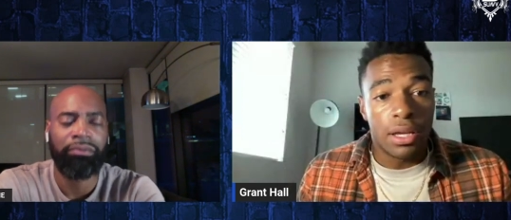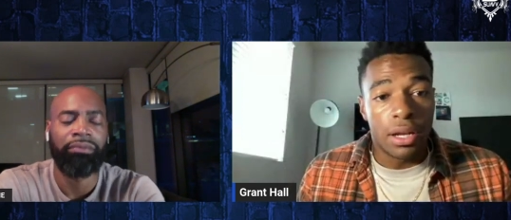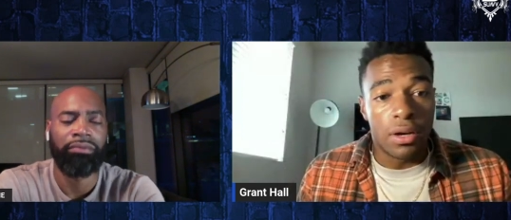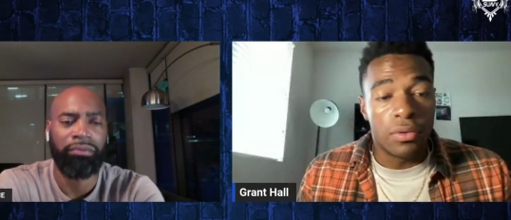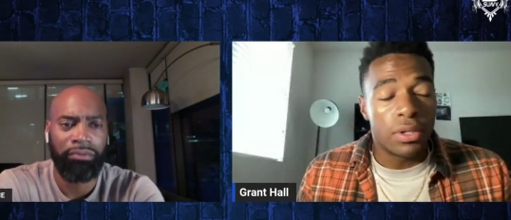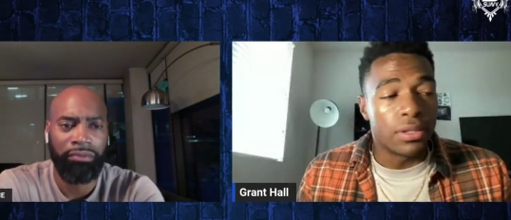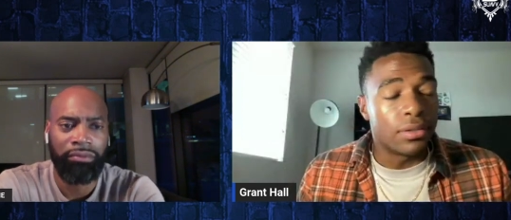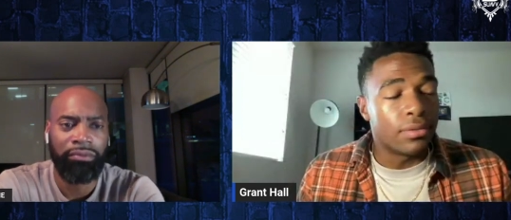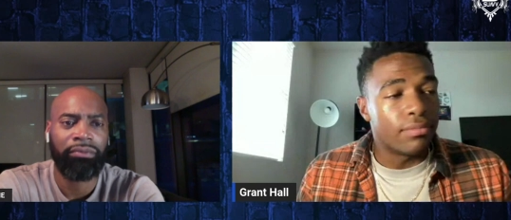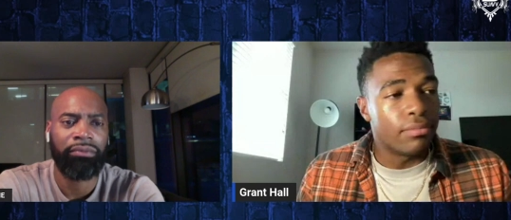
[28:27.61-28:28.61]
Speaker 1: you know,
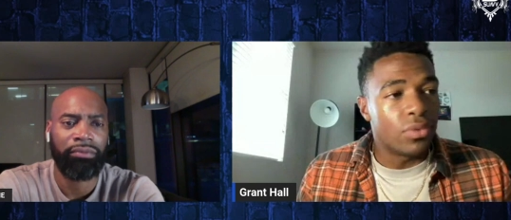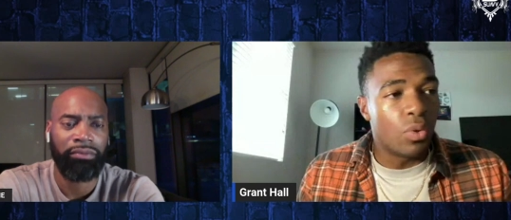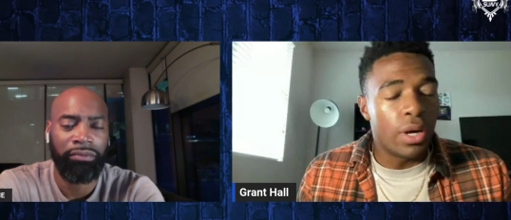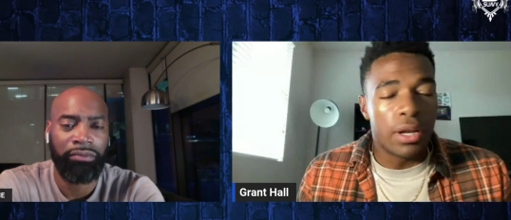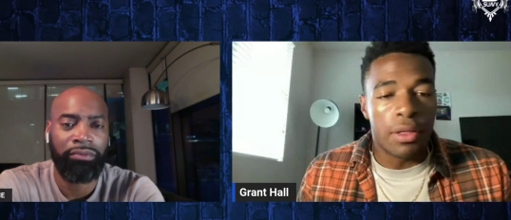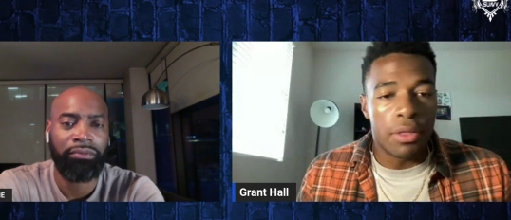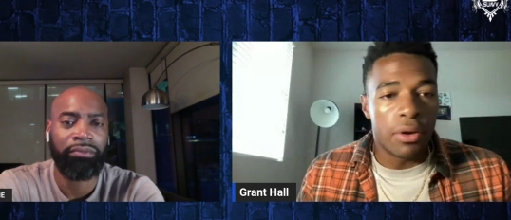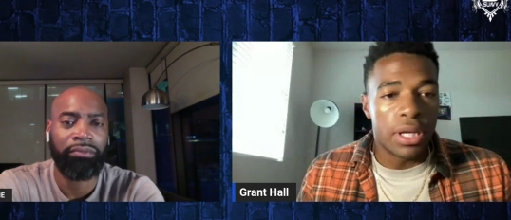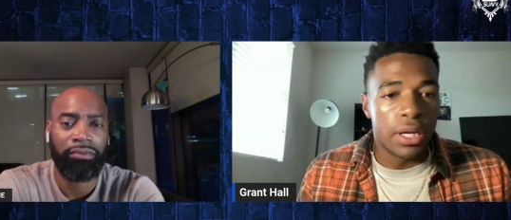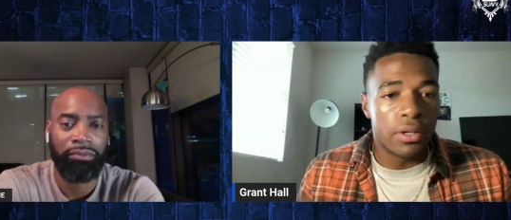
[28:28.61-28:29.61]
because twenty to
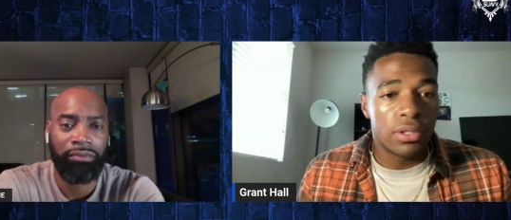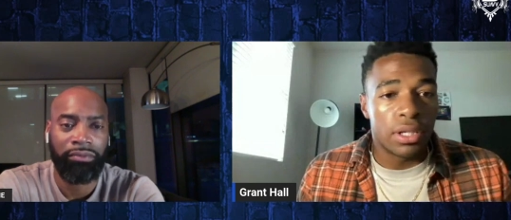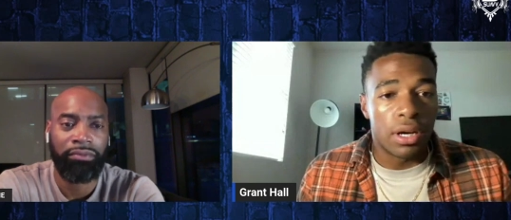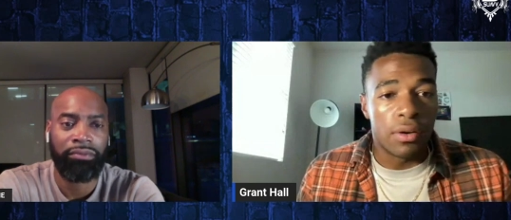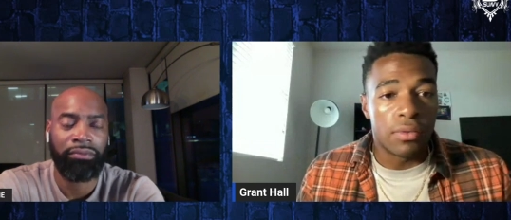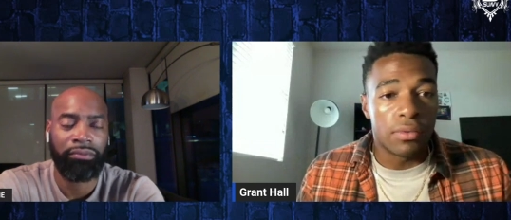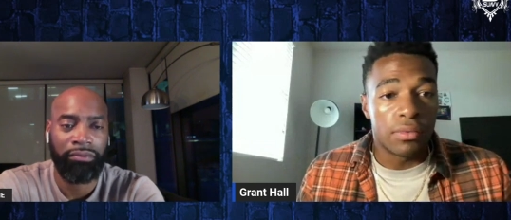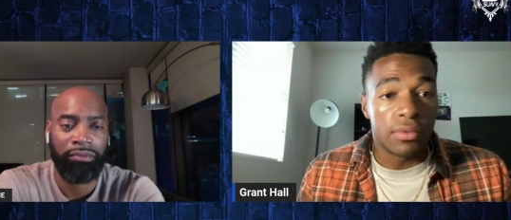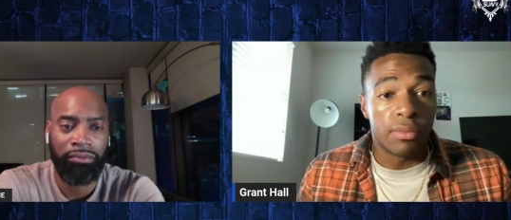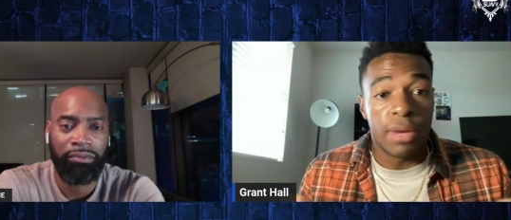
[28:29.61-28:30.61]
thirty years ago,
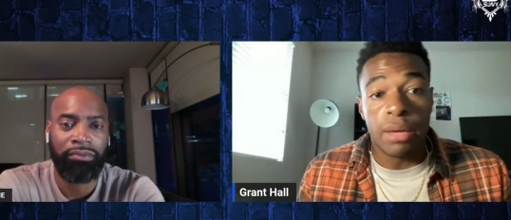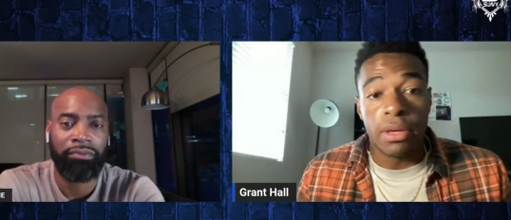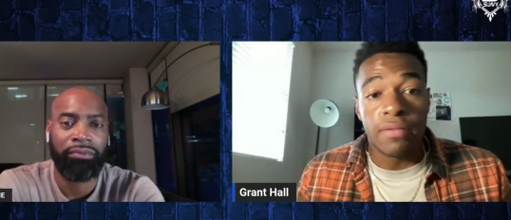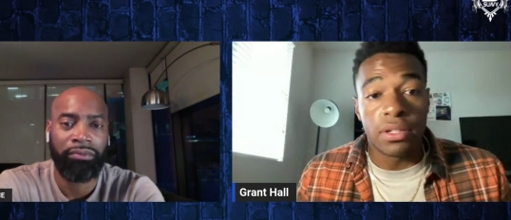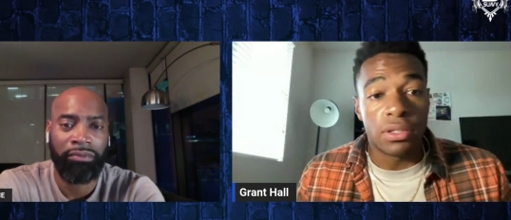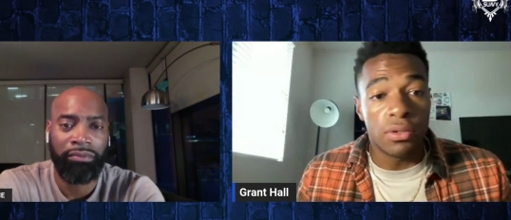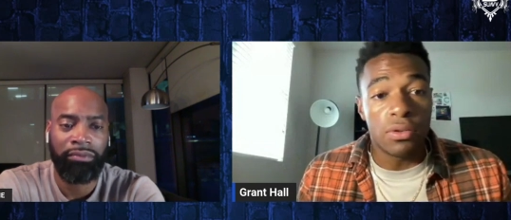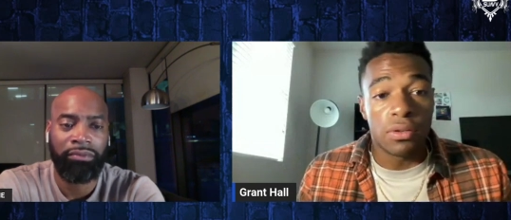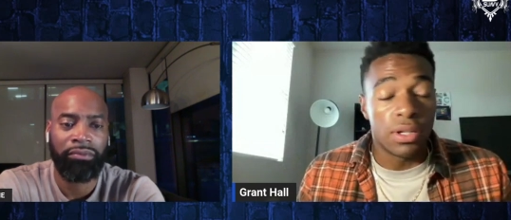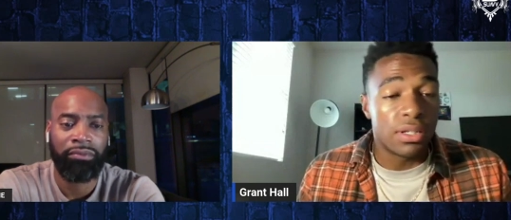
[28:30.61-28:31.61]
or maybe even
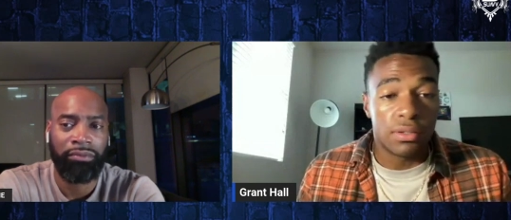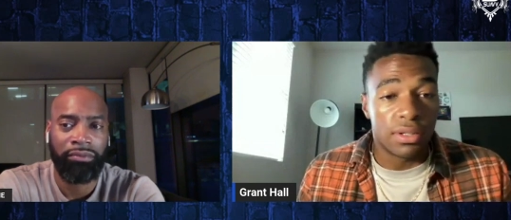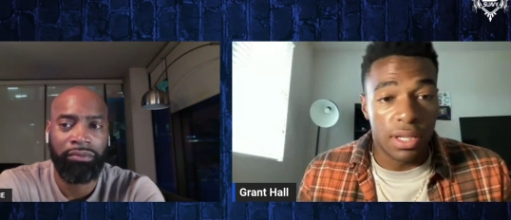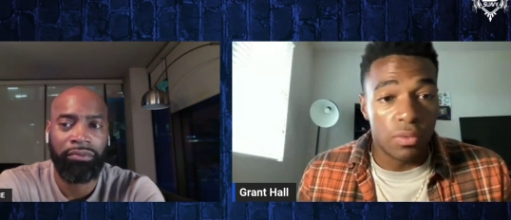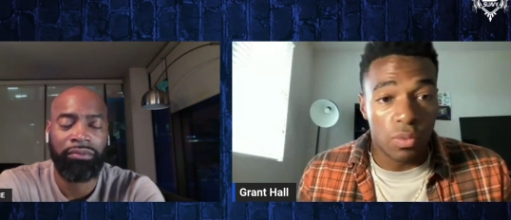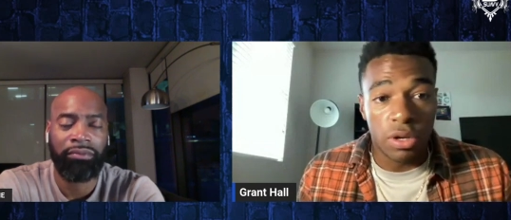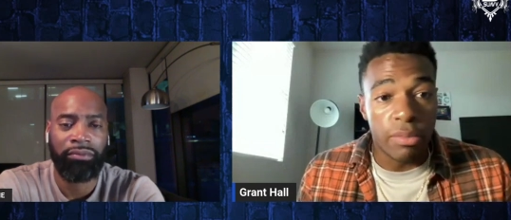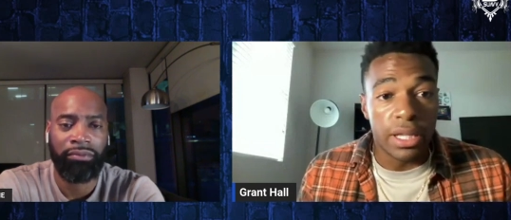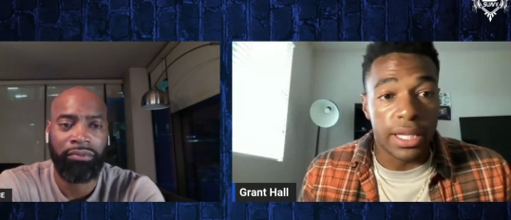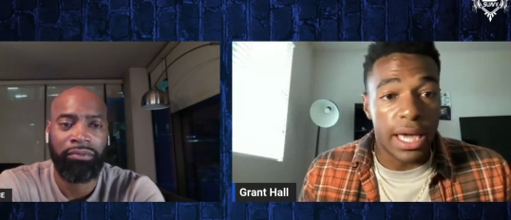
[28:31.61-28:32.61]
sooner, this this wouldn't
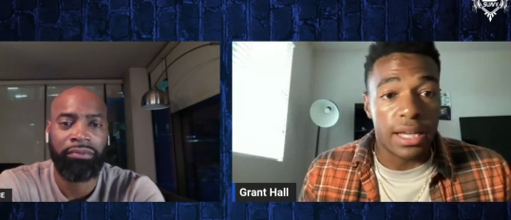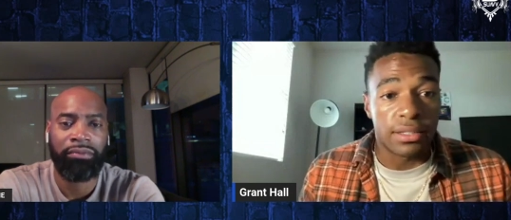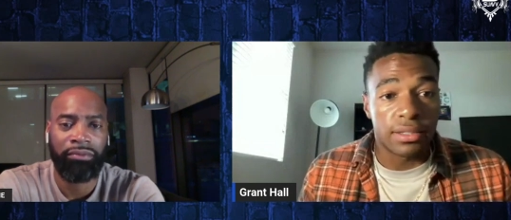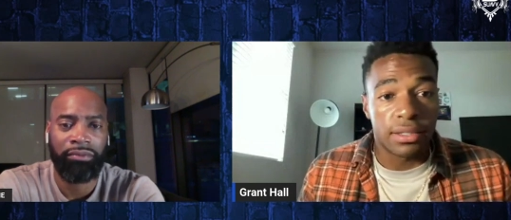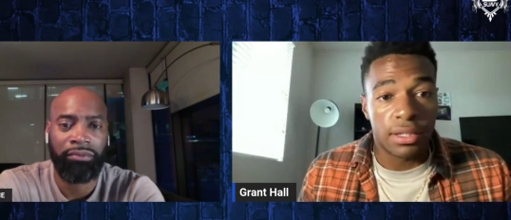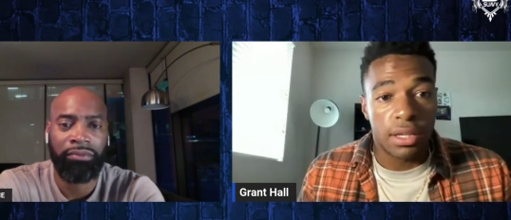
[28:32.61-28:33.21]
be the case.